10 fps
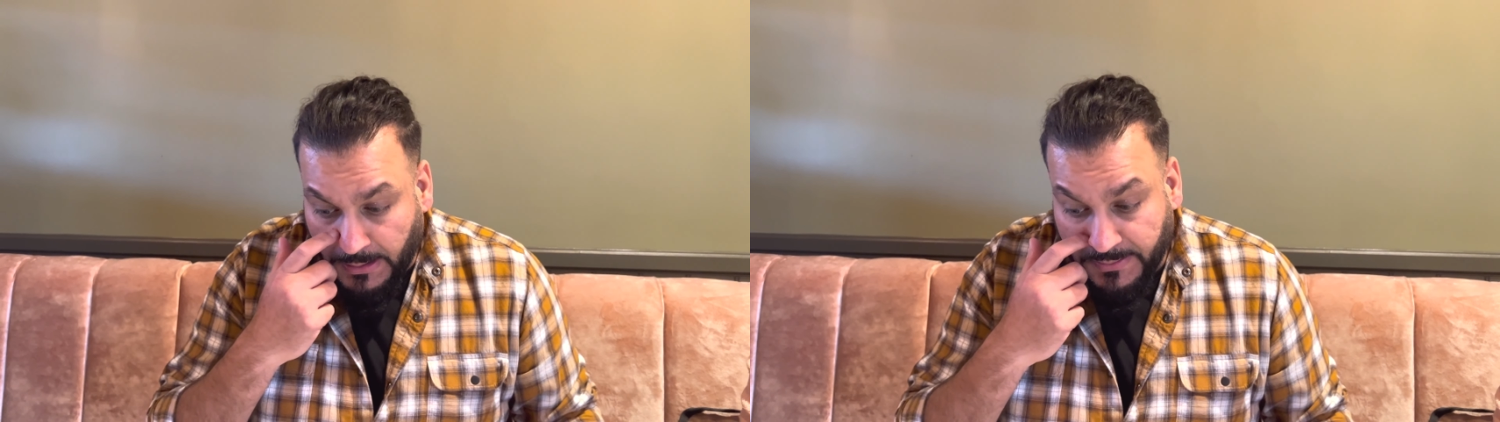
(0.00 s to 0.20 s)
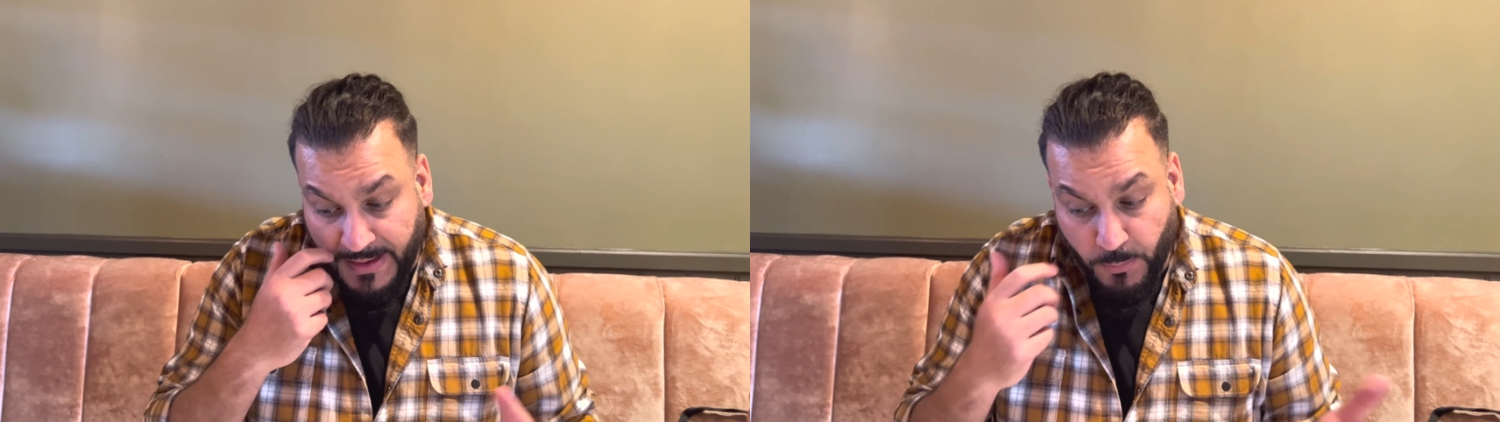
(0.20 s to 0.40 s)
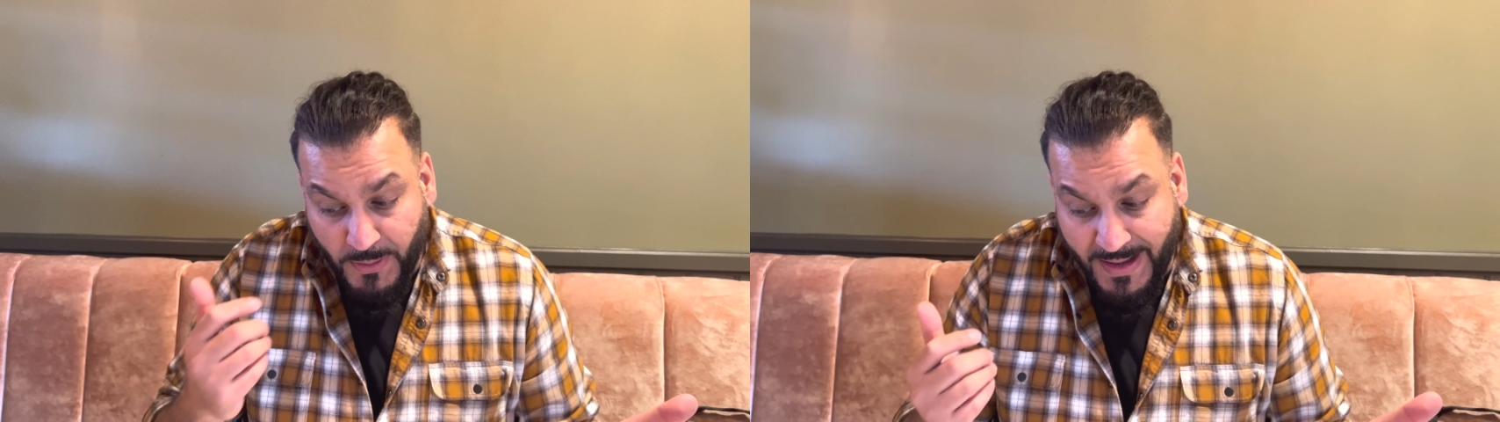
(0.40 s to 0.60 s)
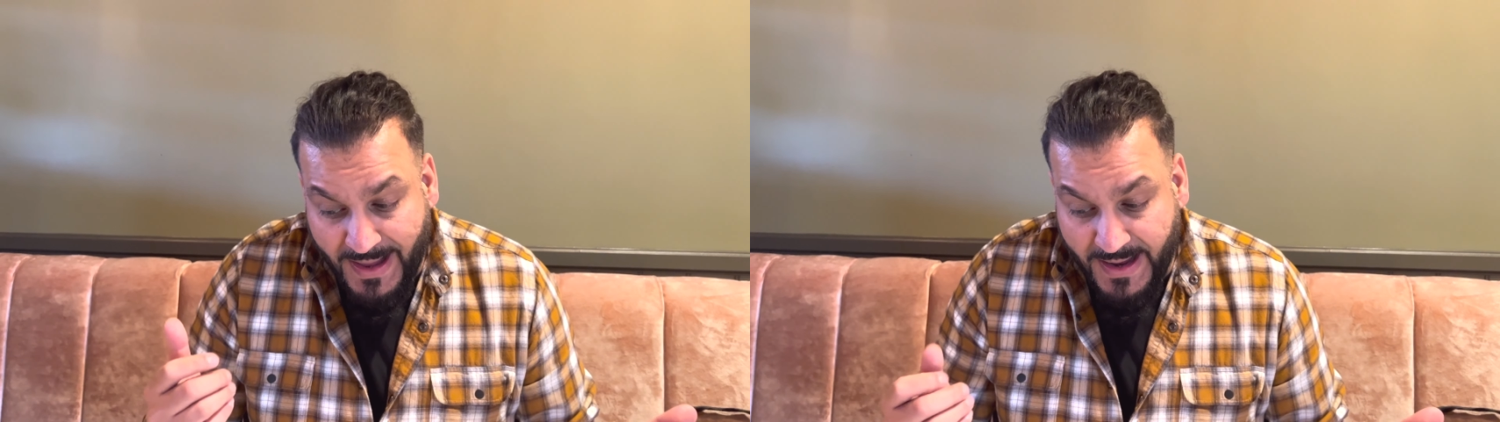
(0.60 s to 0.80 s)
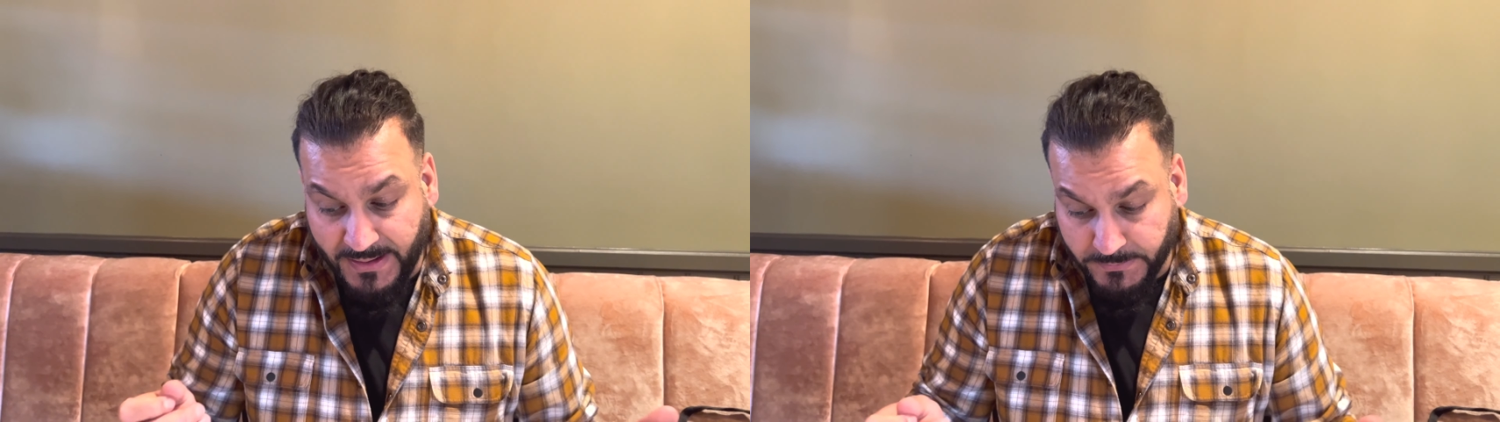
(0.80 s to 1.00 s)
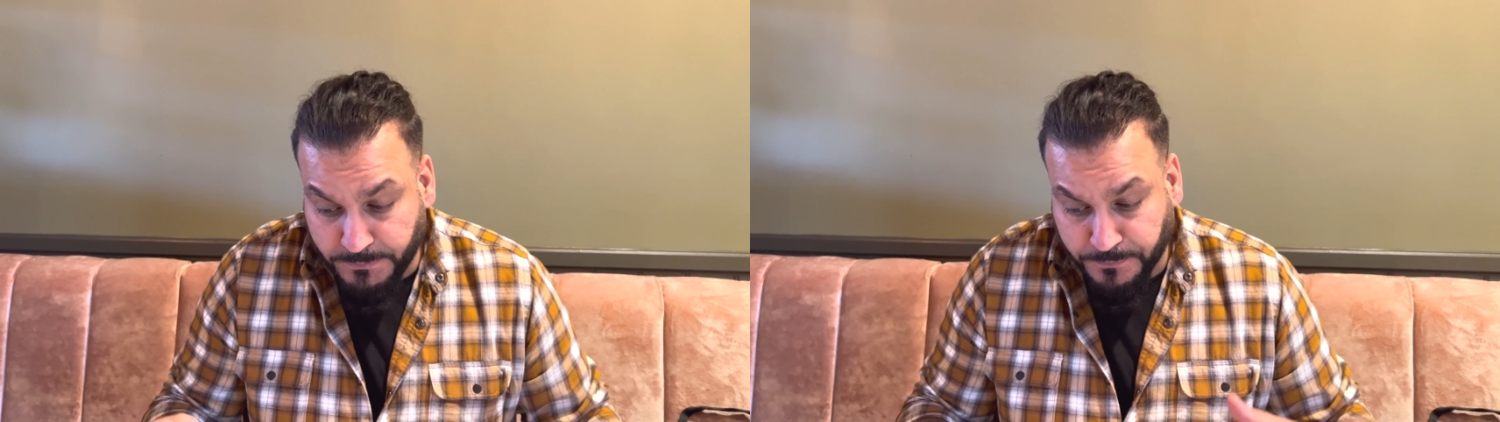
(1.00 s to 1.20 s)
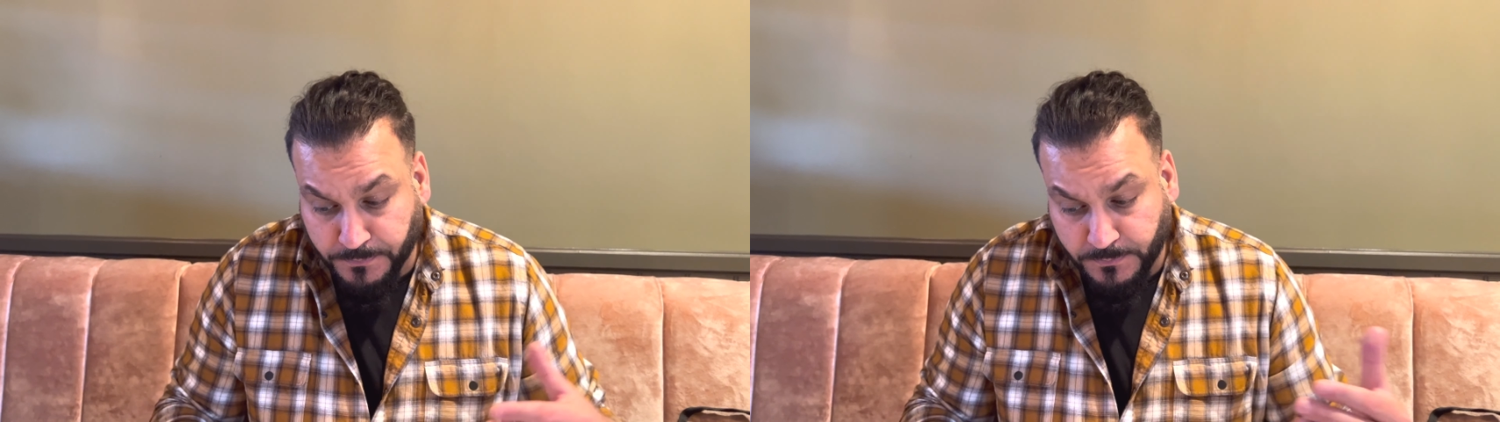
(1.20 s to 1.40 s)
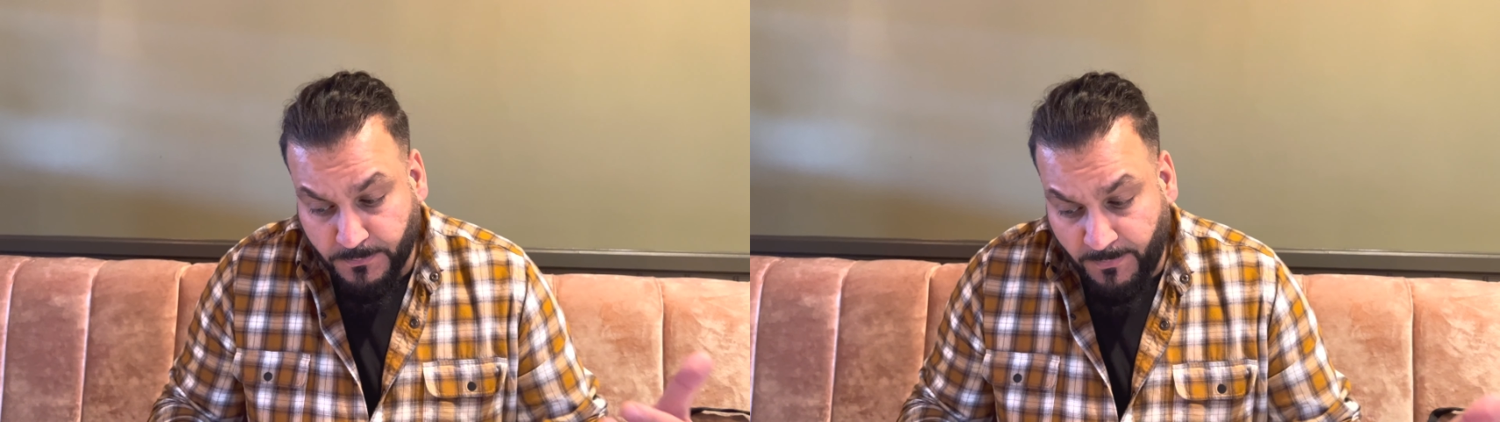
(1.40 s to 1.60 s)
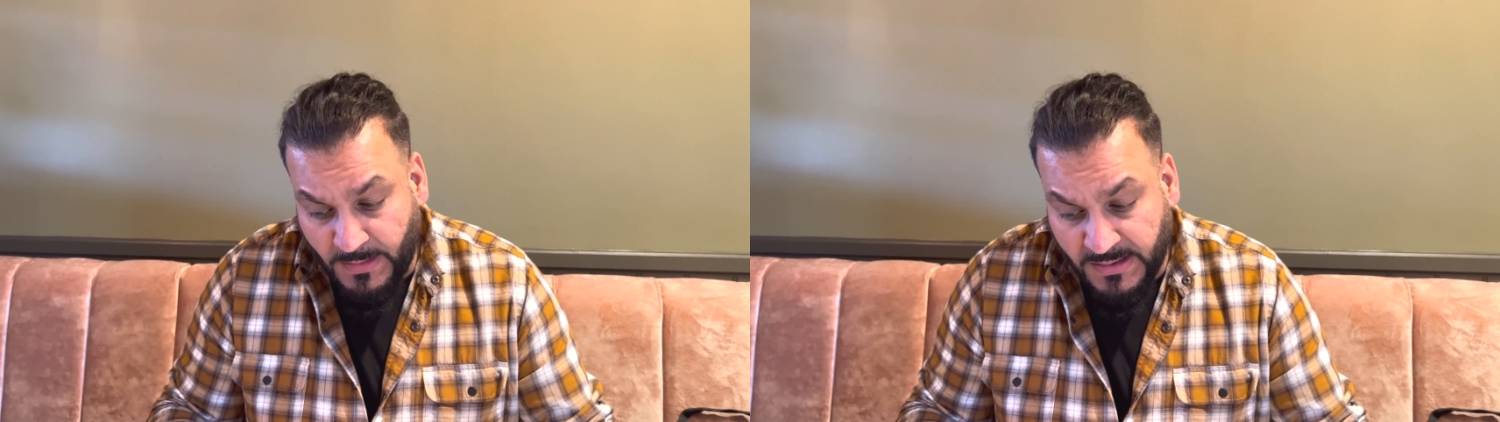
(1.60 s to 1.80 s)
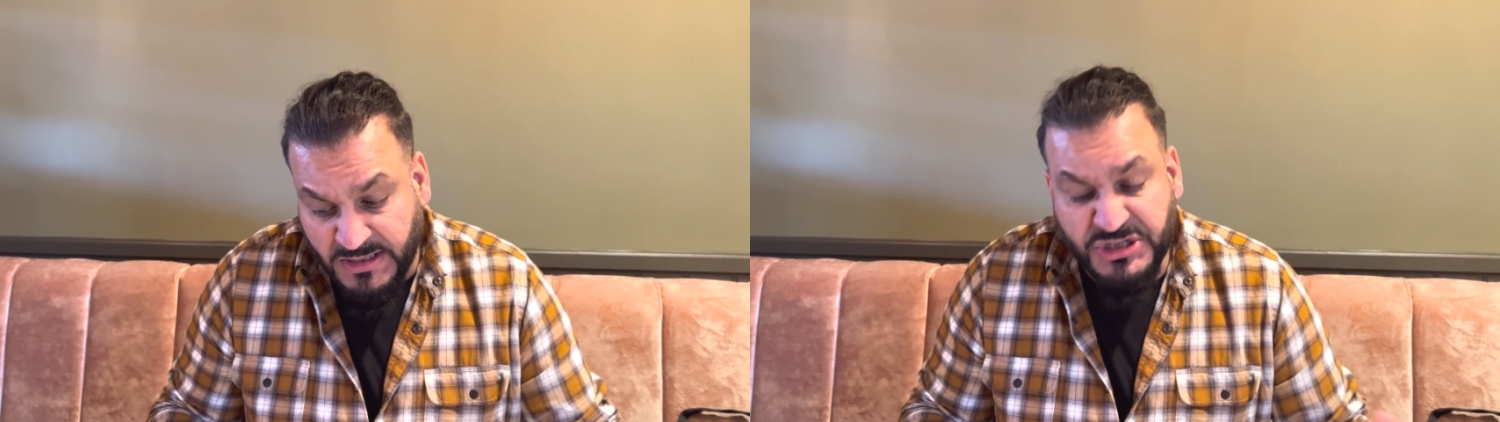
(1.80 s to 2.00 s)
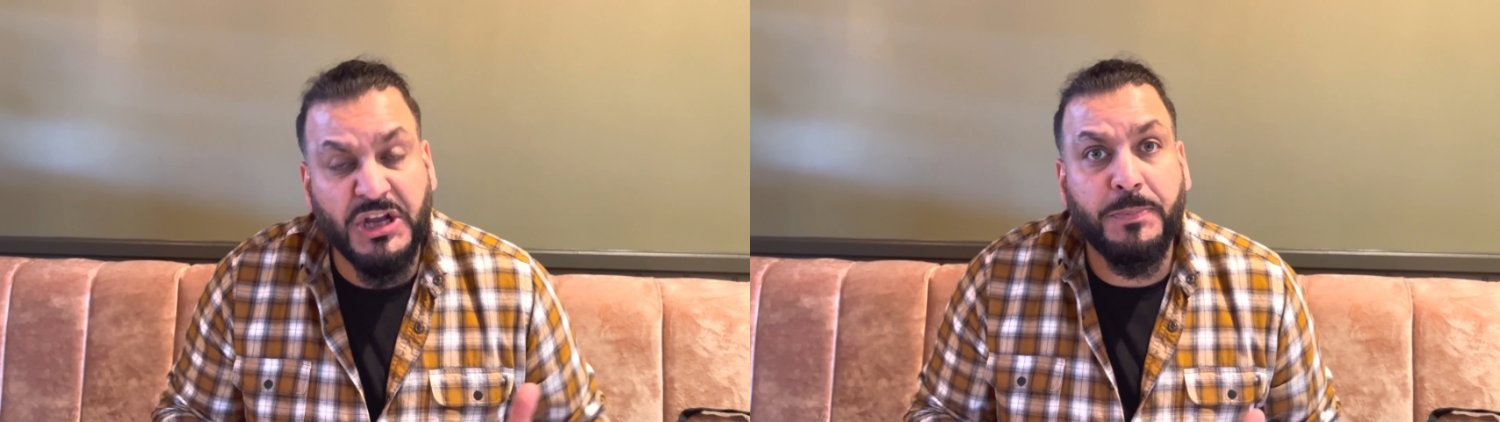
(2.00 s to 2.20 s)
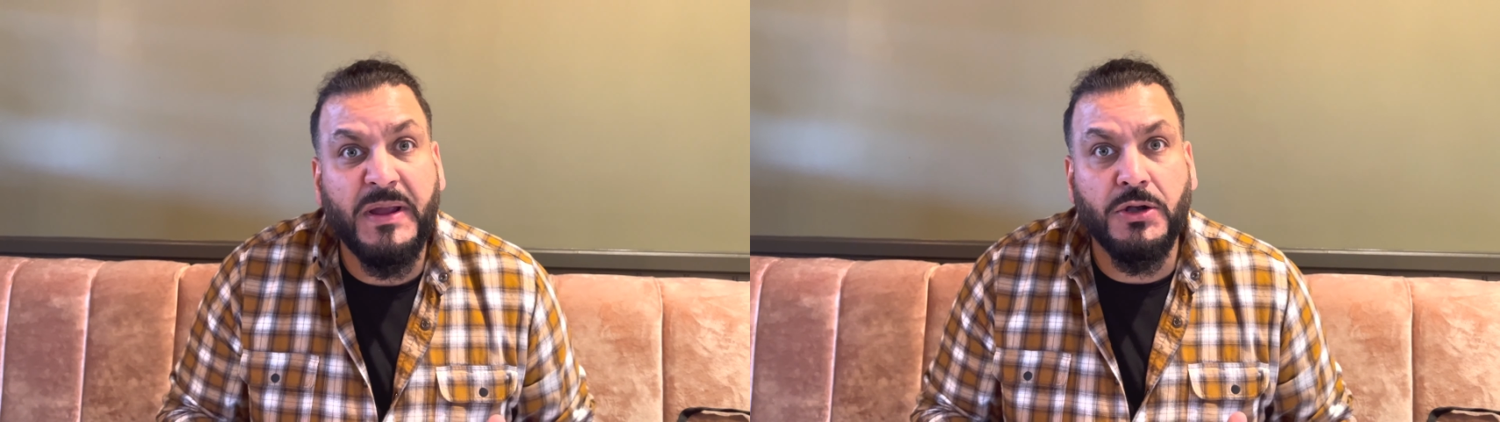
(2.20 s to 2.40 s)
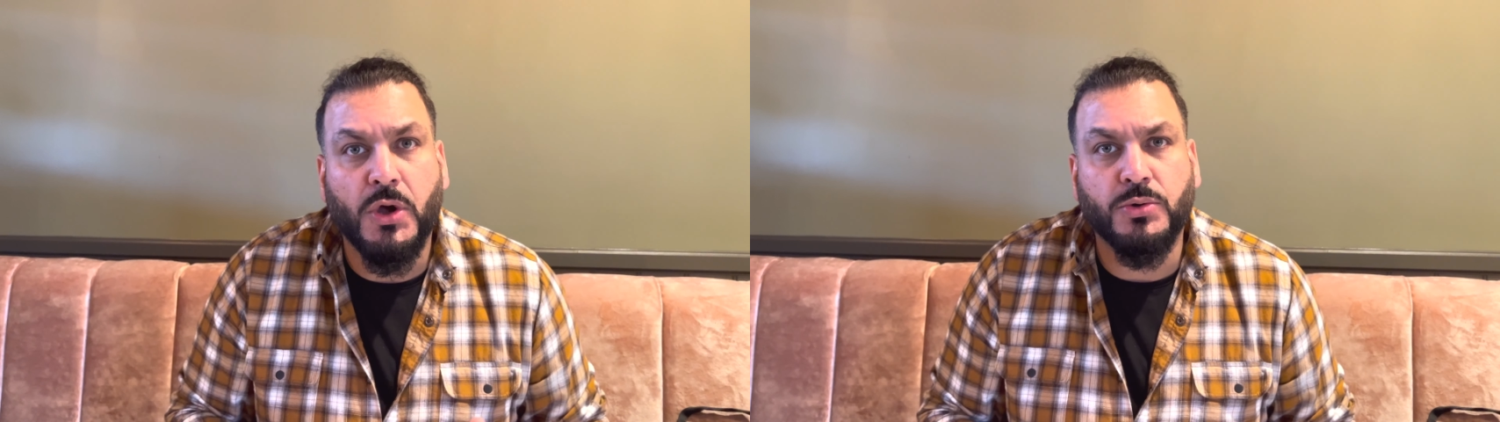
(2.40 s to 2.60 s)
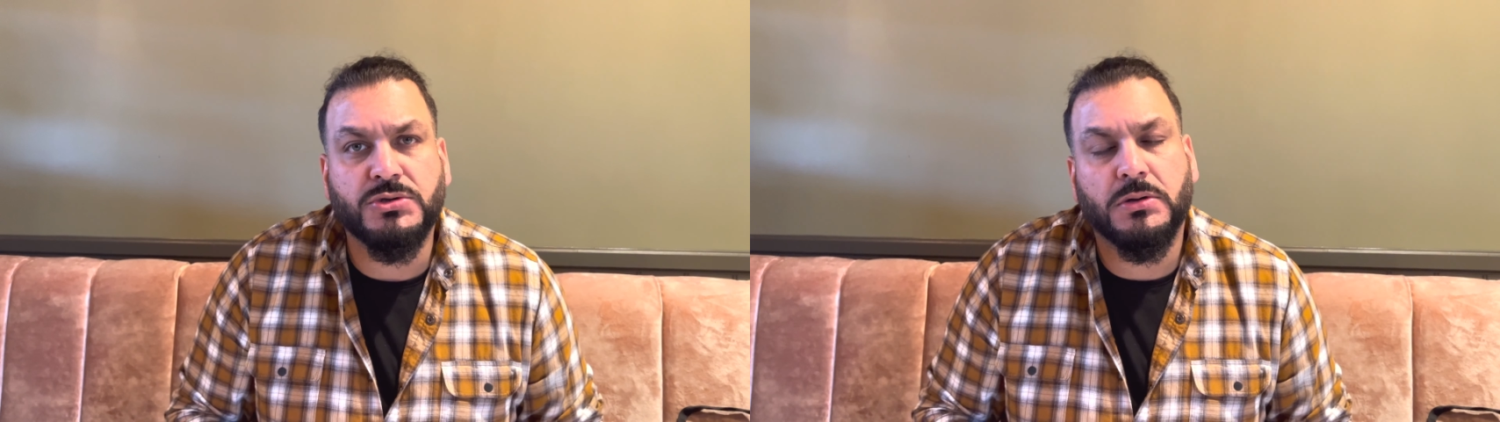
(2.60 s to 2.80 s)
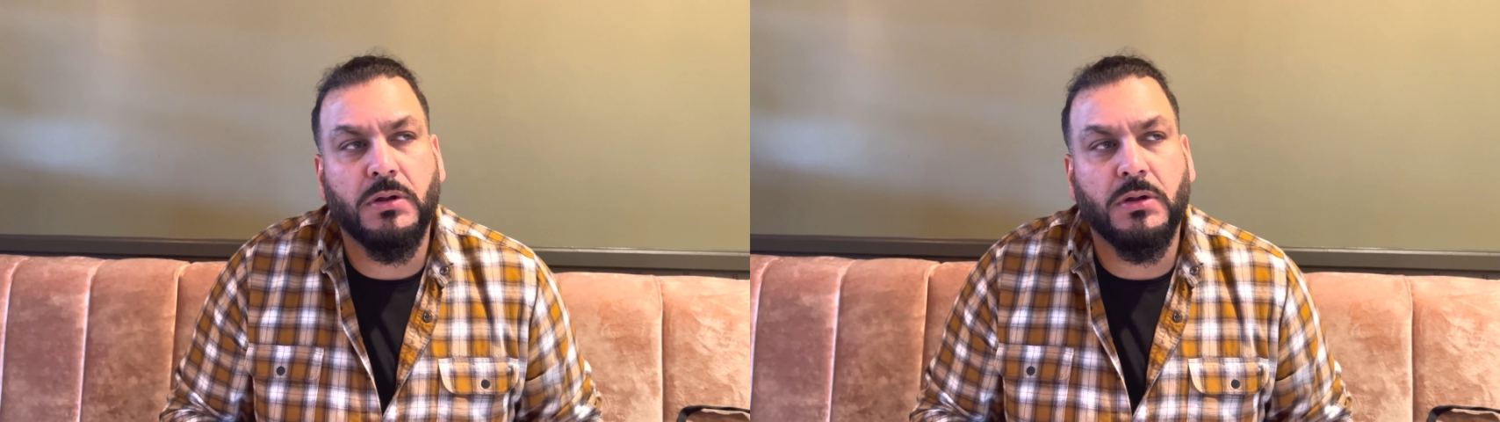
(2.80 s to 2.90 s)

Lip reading: Then we had the chickpea toast.